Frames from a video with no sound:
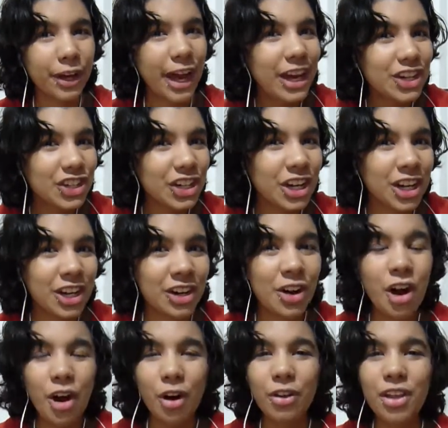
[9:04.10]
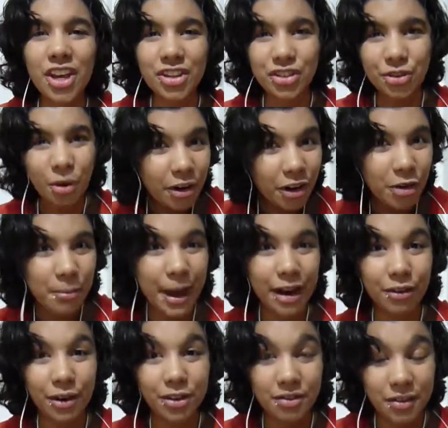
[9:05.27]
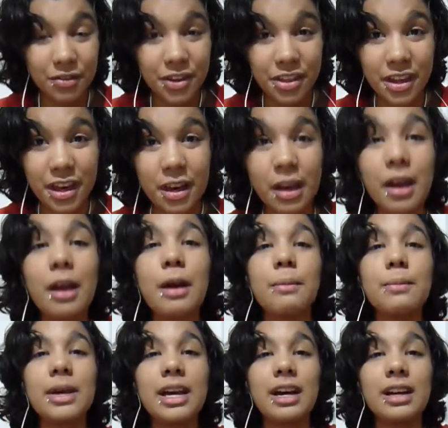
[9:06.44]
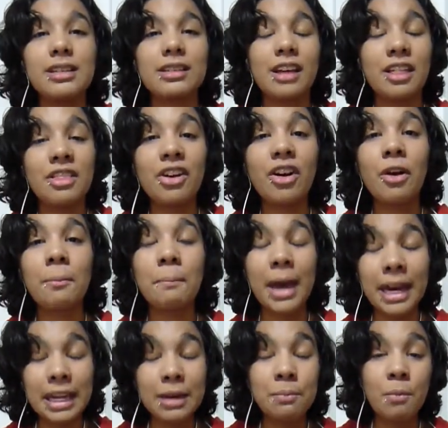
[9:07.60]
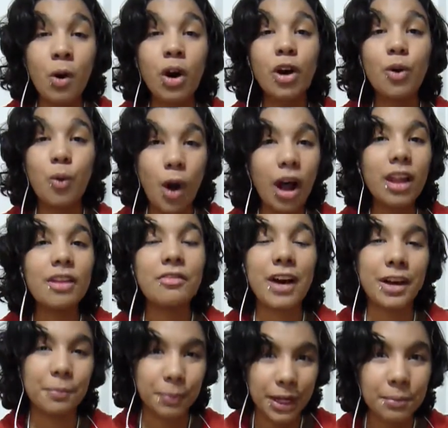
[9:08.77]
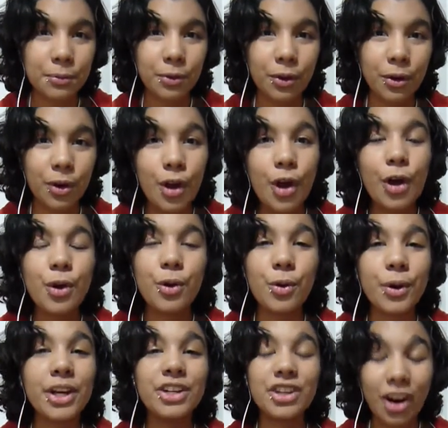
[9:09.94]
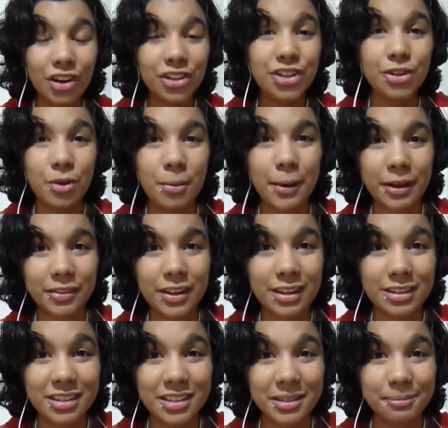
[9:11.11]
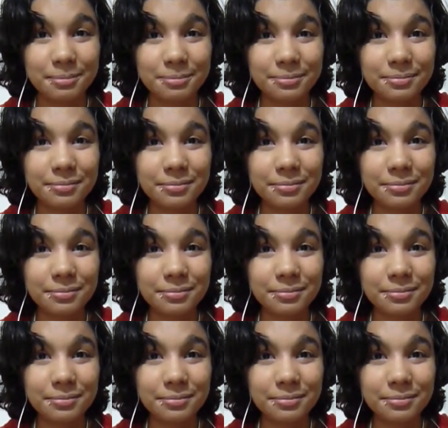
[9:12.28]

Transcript: appropriation or the historical background of everything, because there are many more qualified people who can talk to you about this.